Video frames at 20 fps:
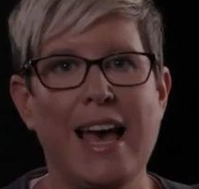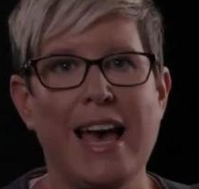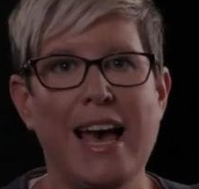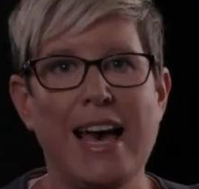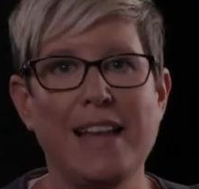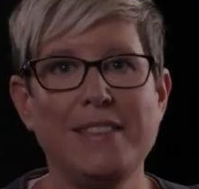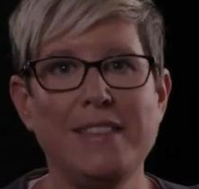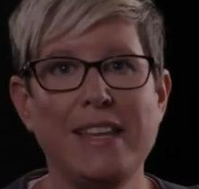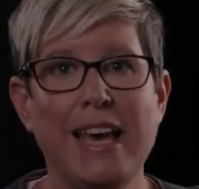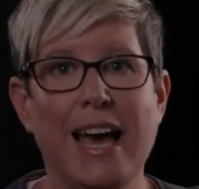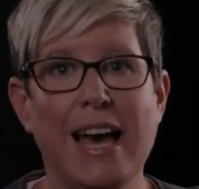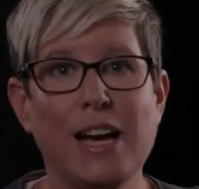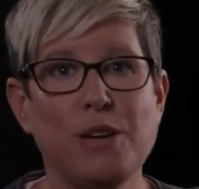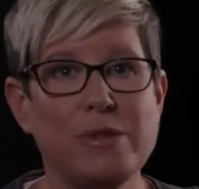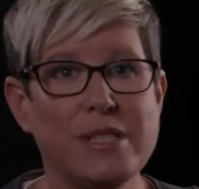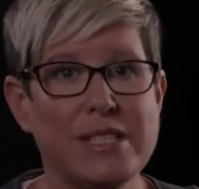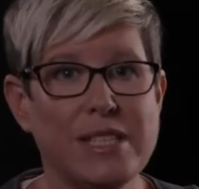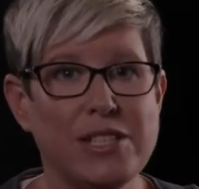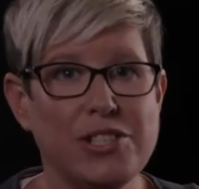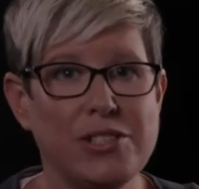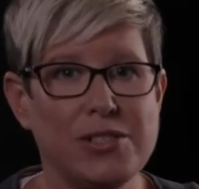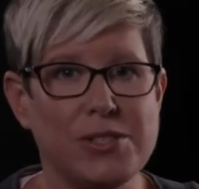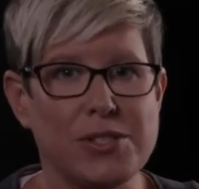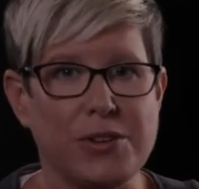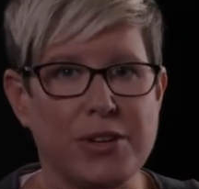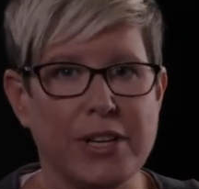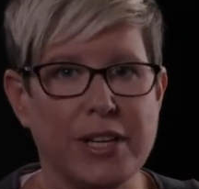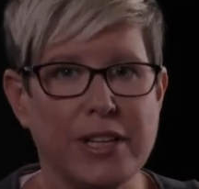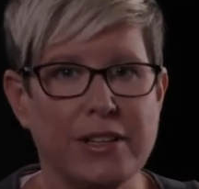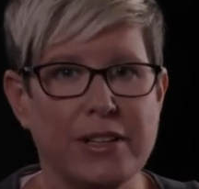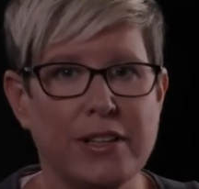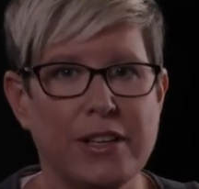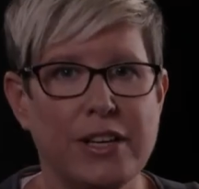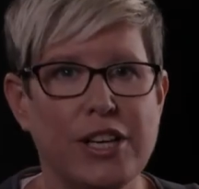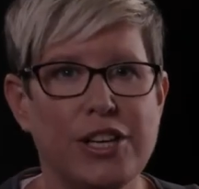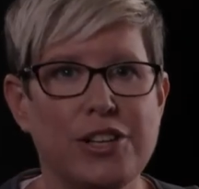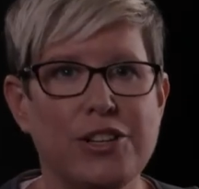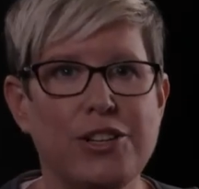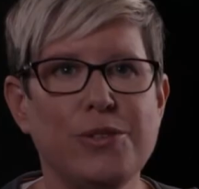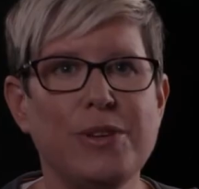At the acquisition screen,
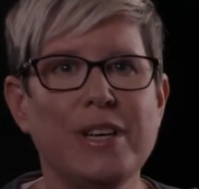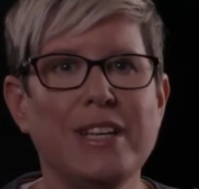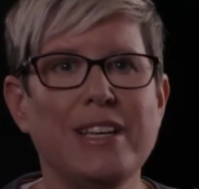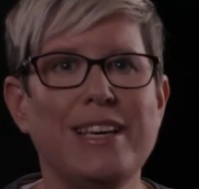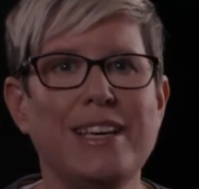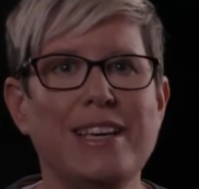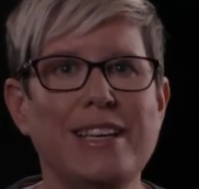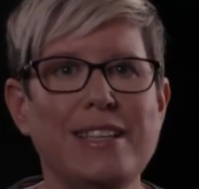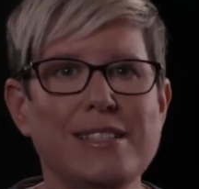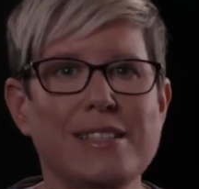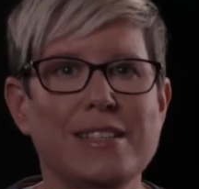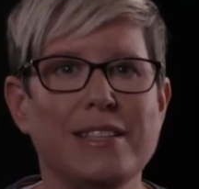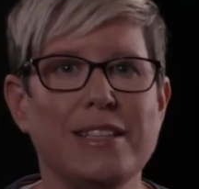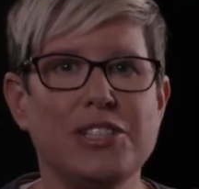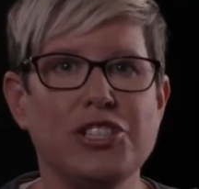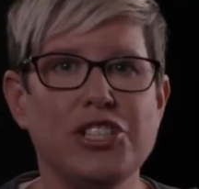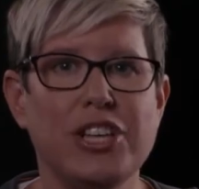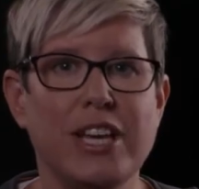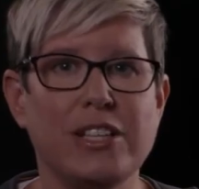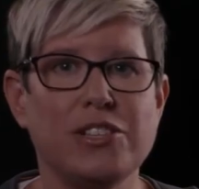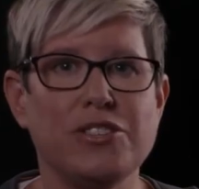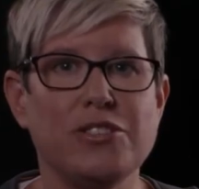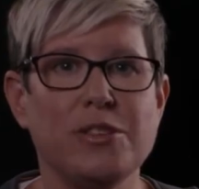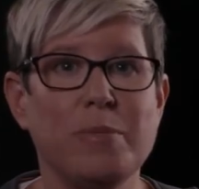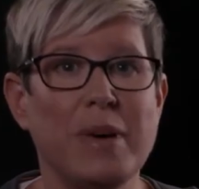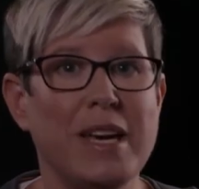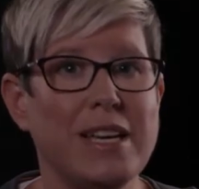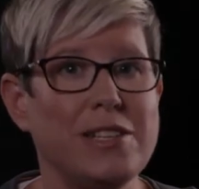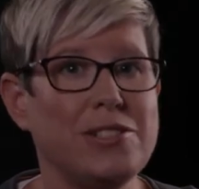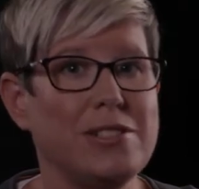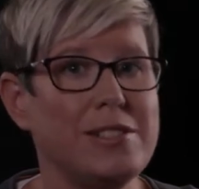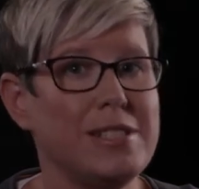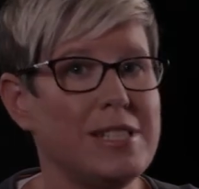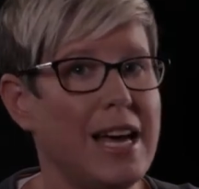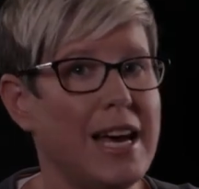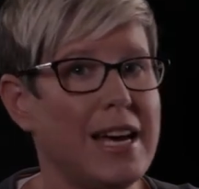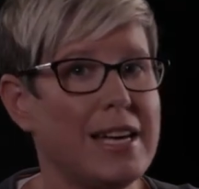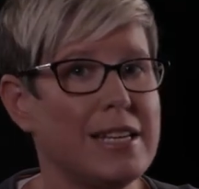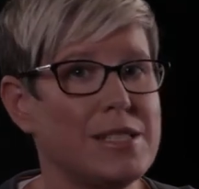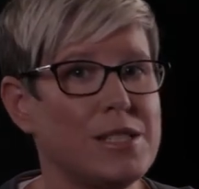you can easily change the patient
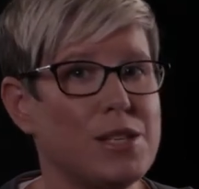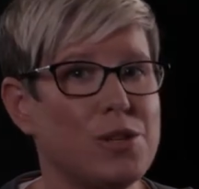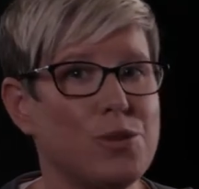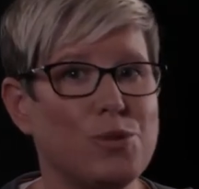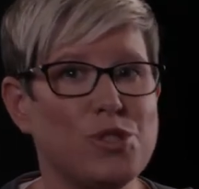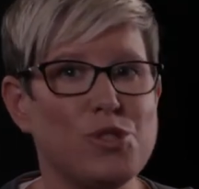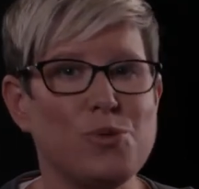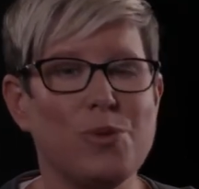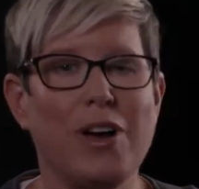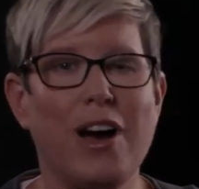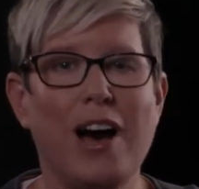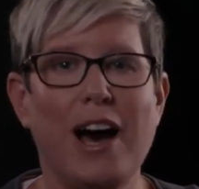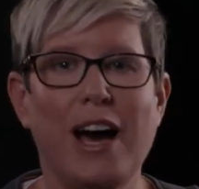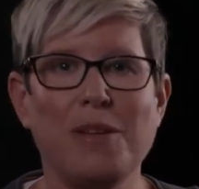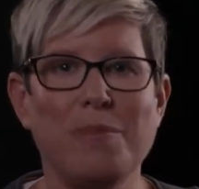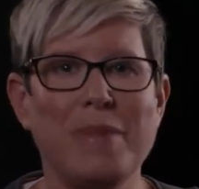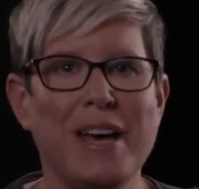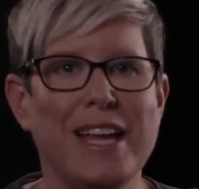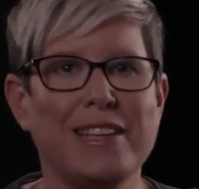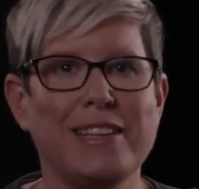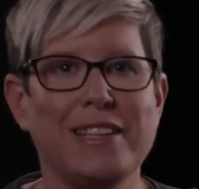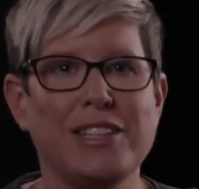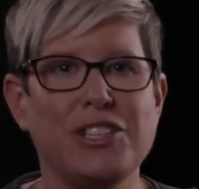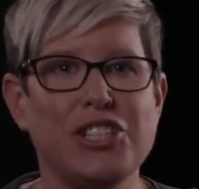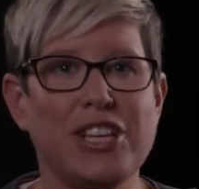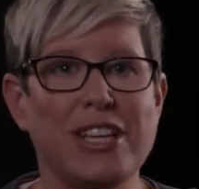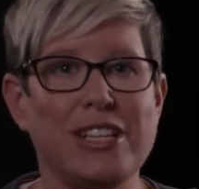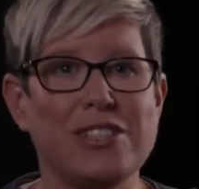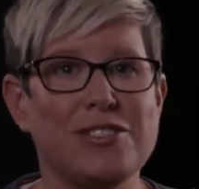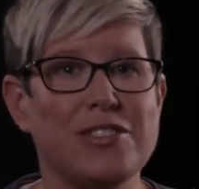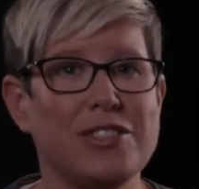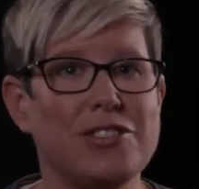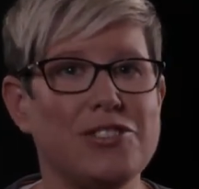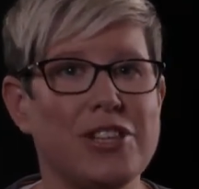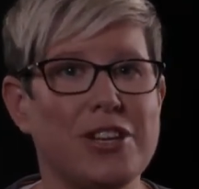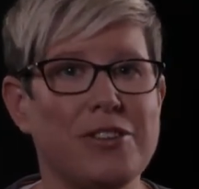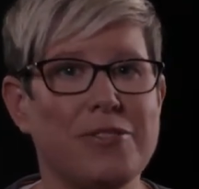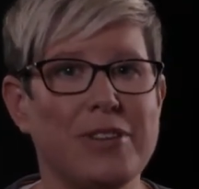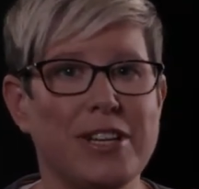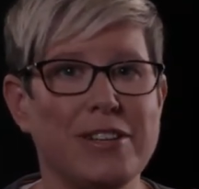size, which will automatically change the
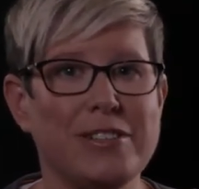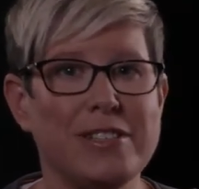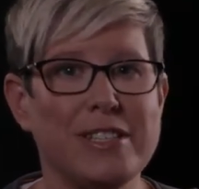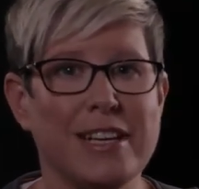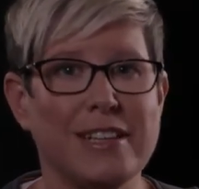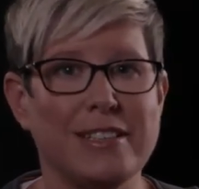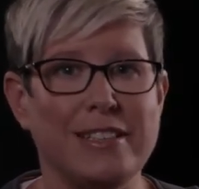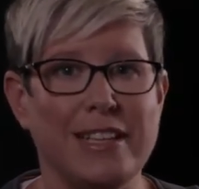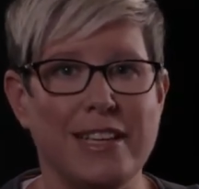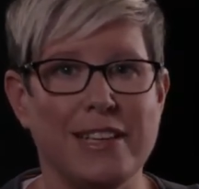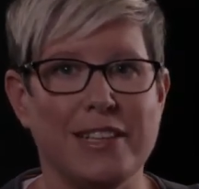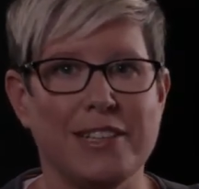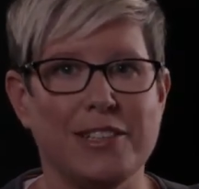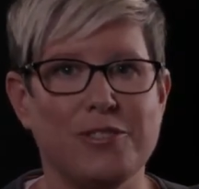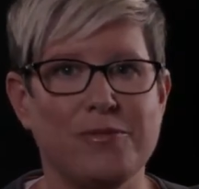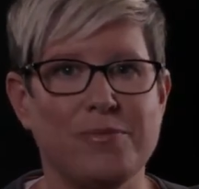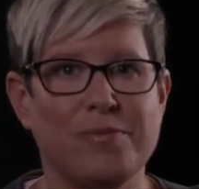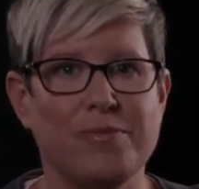generator technique.